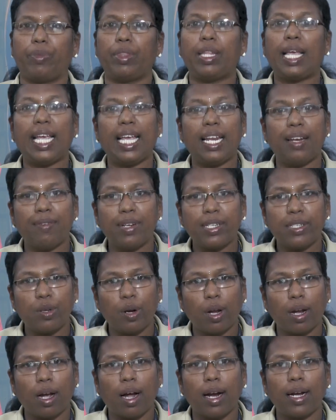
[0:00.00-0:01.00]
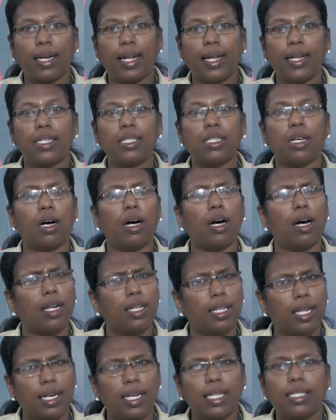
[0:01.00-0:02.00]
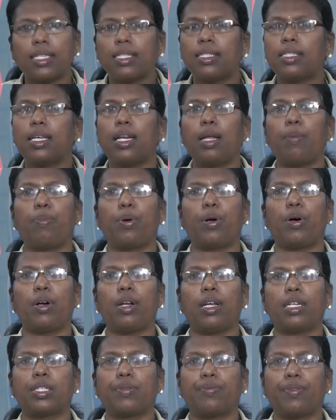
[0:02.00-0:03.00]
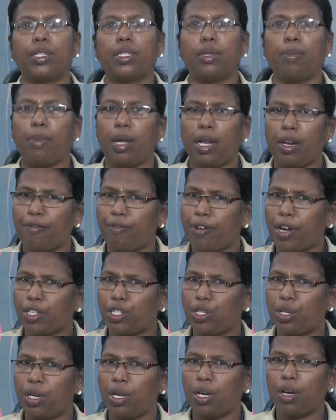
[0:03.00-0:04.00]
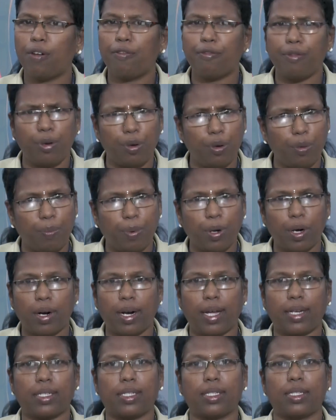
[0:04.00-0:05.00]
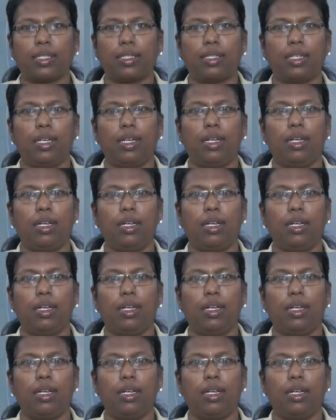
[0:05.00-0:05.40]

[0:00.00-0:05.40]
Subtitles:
The inventory contains all the necessary products for the manufacturing of new products.